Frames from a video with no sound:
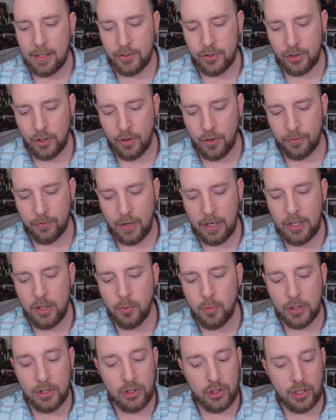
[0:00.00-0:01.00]
So for
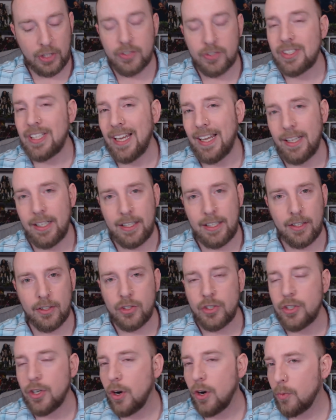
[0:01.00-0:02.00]
anyone just getting
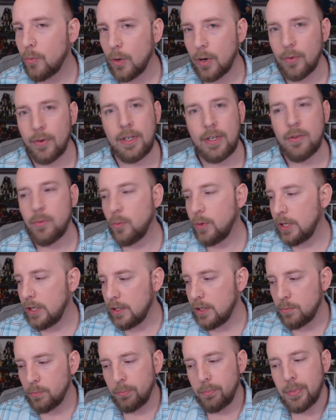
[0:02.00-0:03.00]
here, don't worry.
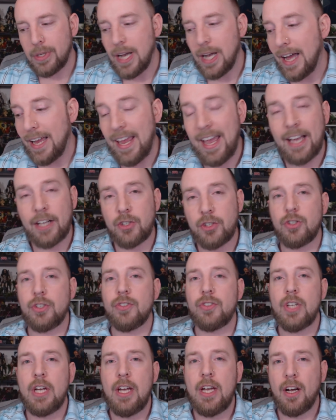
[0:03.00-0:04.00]
We got
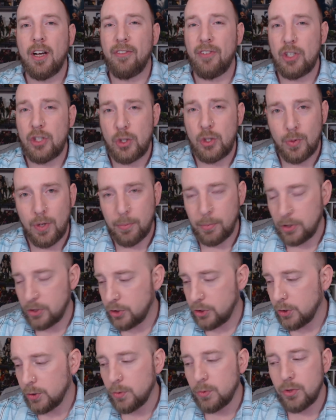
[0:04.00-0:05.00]
extras of issue number
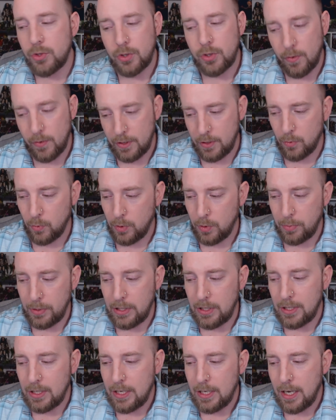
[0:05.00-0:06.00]
two, so there will
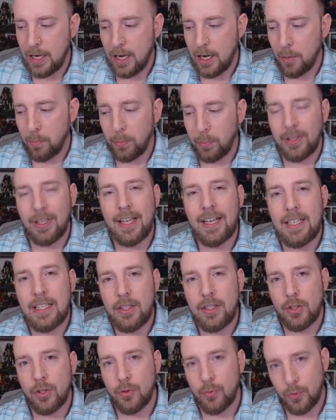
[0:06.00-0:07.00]
be
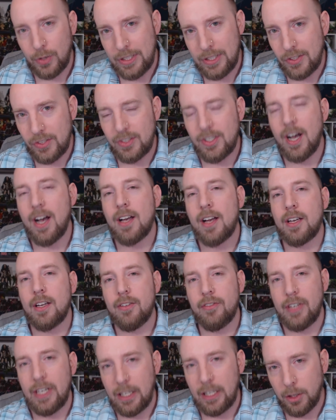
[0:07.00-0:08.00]
plenty restock
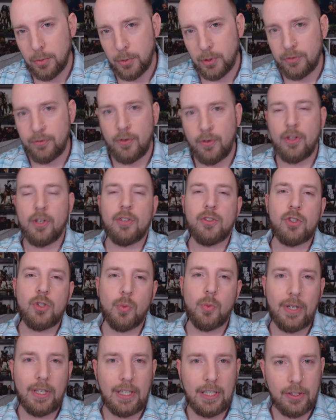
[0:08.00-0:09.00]
available for those
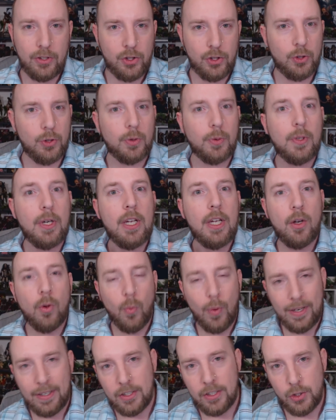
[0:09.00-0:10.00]
who want to get two
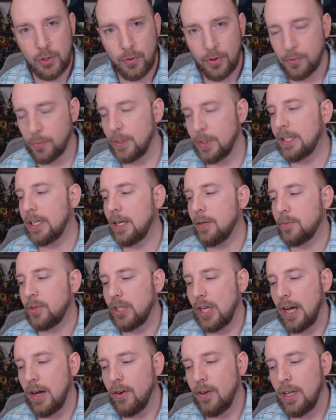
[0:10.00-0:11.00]
when issue three
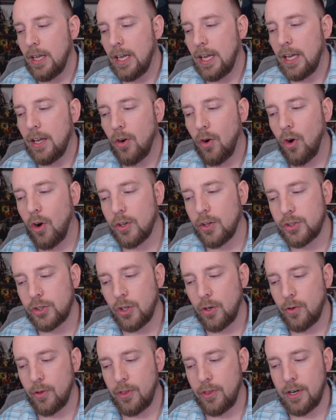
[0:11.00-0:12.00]
comes out. And
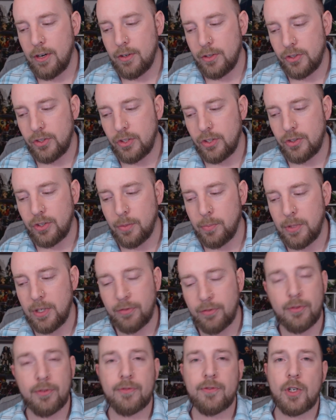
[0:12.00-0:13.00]
also, there's some
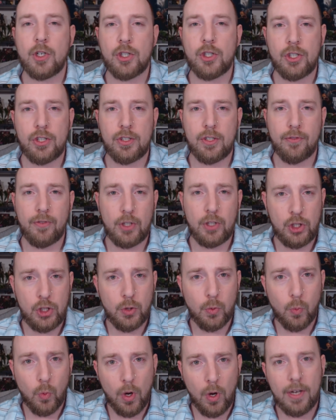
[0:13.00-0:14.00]
different versions of
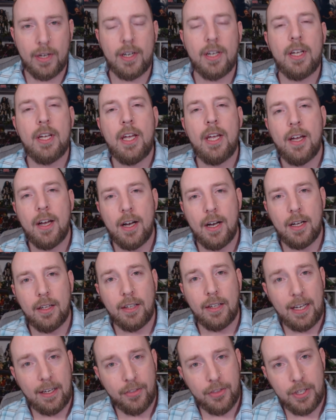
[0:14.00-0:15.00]
issue one,
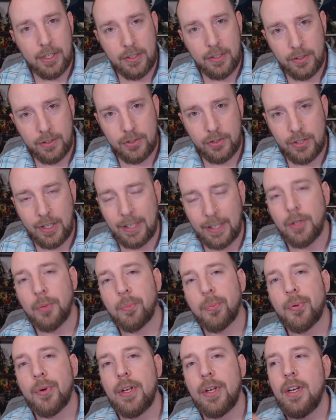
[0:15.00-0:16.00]
like the
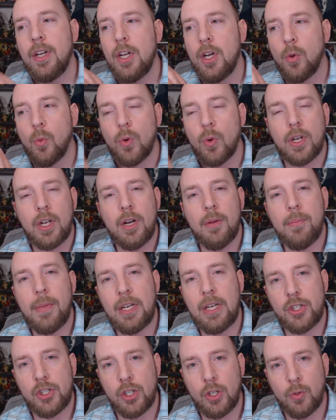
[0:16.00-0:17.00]
second print. We're going to
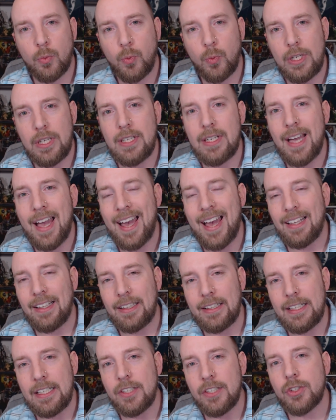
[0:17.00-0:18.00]
make sure we at
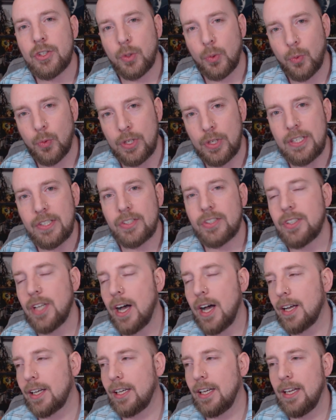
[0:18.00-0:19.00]
least
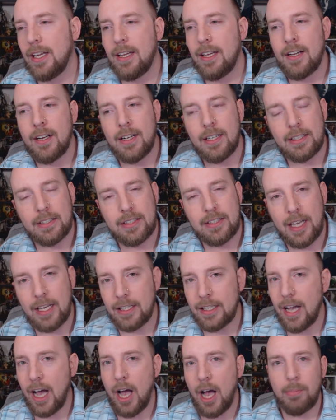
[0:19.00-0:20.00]
restock
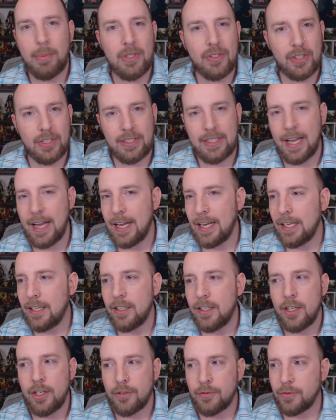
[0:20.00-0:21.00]
10 copies a
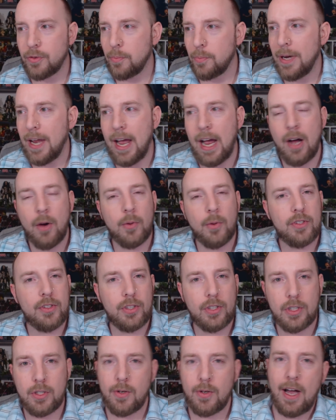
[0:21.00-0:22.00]
day from now
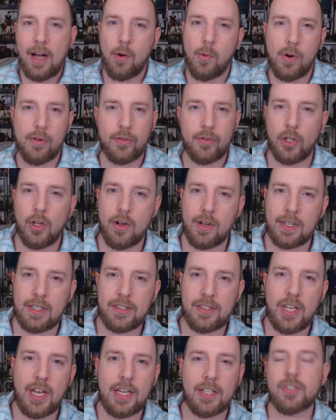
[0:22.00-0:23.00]
until however long
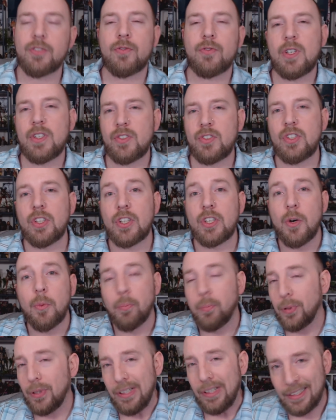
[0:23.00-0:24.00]
it takes for us to
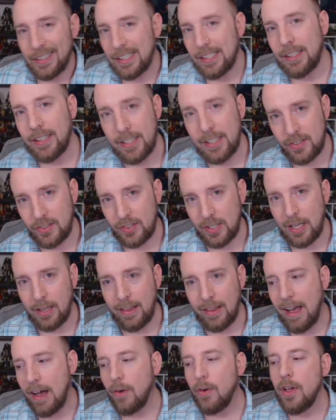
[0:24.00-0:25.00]
completely
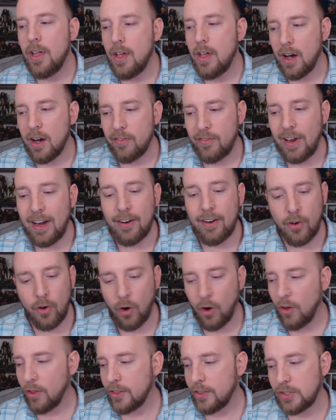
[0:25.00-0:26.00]
sell out of
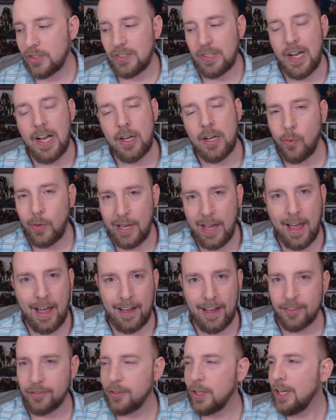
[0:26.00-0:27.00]
all the stock we
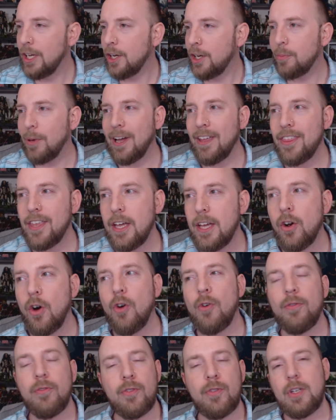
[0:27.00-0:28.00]
have. By then,
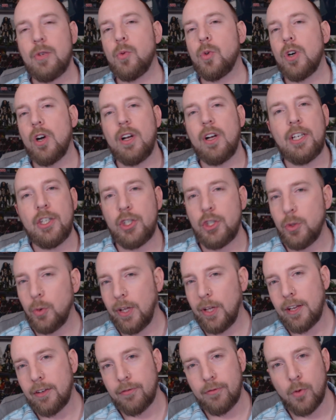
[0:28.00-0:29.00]
hopefully, we're on issue
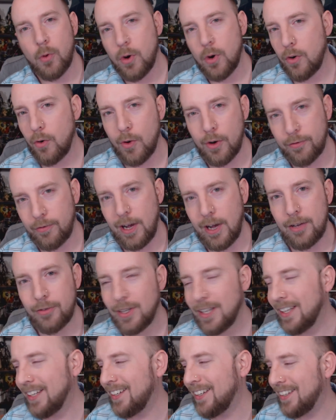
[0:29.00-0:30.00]
like 4 or 5.